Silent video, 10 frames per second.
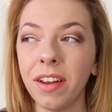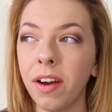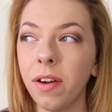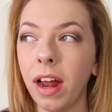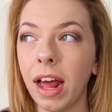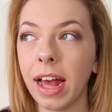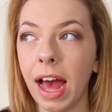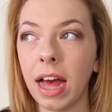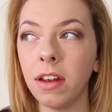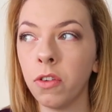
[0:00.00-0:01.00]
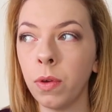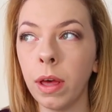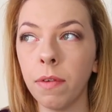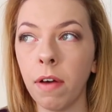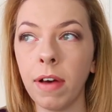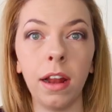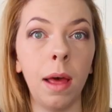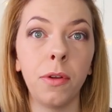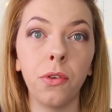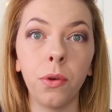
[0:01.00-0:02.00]
you know, and I can do it if I've had
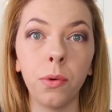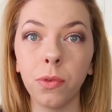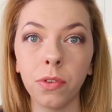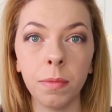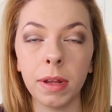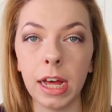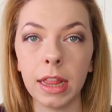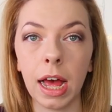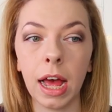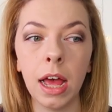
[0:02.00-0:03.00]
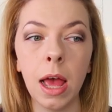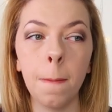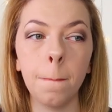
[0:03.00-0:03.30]
like McDonald's or something like that.